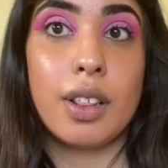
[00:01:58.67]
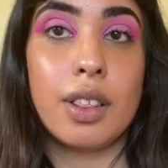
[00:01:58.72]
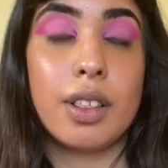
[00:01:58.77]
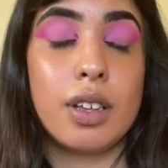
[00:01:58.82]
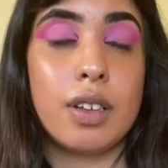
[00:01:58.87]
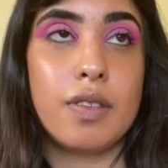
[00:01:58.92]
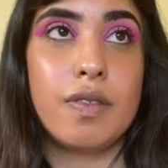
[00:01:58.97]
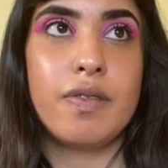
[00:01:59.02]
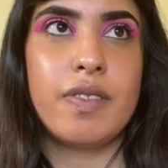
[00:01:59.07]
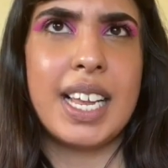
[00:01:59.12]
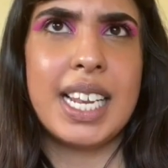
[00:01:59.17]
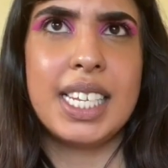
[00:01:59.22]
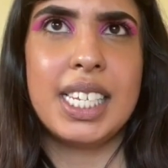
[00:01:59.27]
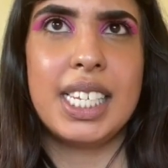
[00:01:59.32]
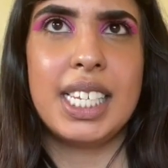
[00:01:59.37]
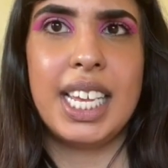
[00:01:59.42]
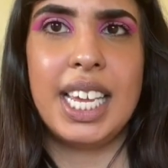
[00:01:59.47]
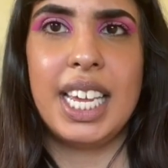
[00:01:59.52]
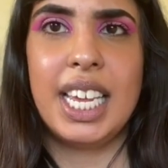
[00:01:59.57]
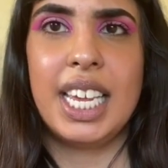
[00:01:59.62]
the
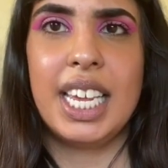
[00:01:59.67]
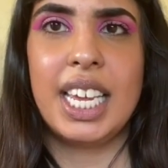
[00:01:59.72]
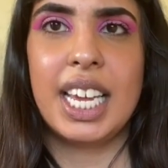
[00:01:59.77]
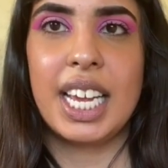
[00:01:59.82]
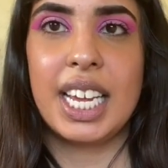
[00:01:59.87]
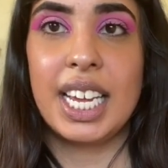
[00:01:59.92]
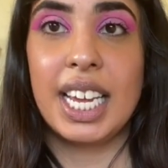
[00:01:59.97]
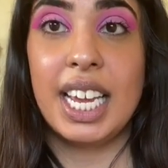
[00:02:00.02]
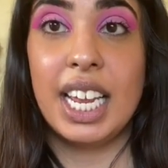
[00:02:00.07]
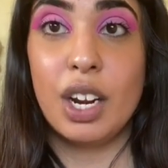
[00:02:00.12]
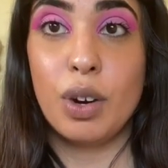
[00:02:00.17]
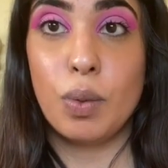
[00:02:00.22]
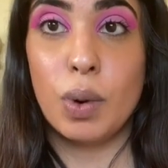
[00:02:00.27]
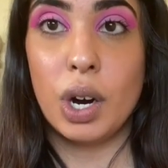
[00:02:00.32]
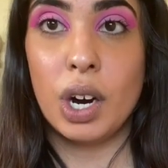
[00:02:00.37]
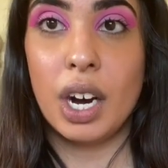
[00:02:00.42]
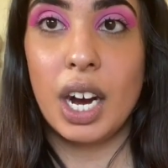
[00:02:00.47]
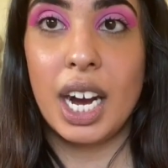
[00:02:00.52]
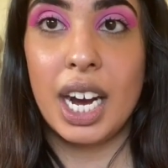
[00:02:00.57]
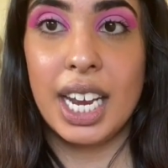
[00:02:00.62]
Fenty
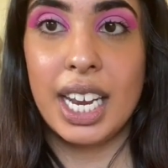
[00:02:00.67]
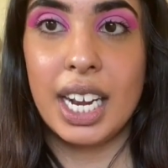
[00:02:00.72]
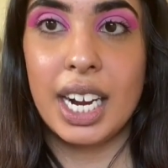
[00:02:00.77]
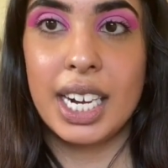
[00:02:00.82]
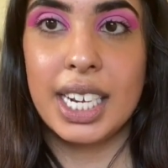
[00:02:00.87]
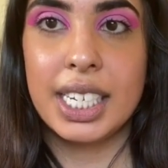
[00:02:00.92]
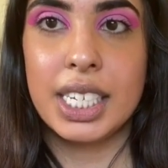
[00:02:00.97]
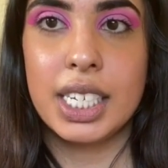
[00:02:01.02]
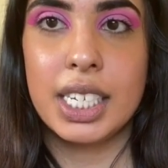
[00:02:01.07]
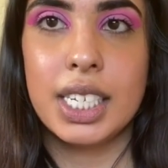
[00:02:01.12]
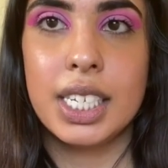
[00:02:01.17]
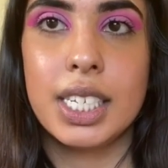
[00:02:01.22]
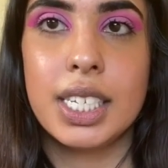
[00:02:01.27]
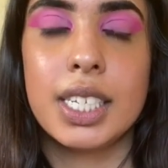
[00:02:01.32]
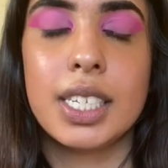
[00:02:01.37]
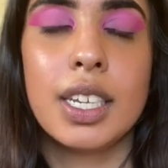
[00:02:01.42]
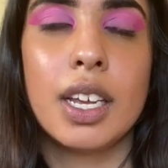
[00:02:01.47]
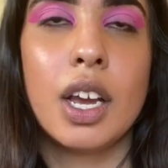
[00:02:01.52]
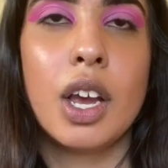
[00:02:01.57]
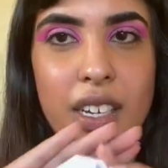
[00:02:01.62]
Kilowatt
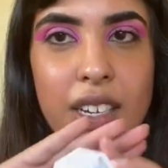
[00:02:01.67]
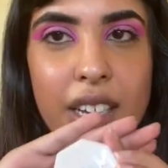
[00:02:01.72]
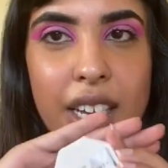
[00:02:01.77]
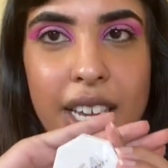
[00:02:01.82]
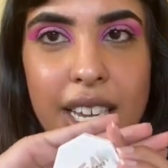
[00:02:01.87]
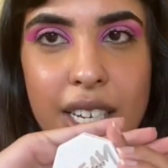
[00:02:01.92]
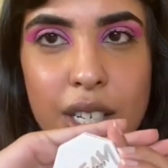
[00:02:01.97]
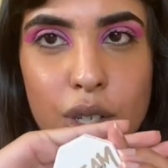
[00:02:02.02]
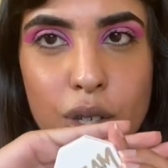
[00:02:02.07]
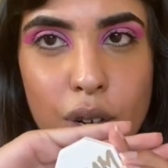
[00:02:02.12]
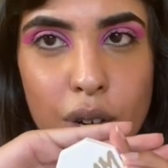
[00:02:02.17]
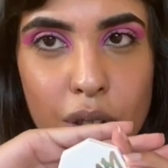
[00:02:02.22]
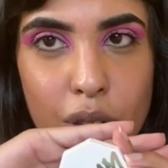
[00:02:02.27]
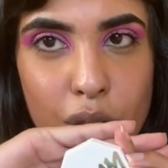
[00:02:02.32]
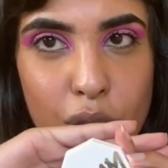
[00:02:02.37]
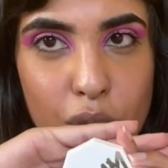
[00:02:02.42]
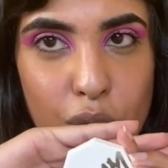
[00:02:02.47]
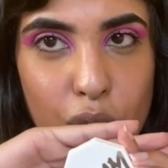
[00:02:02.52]
highlighters. It's got the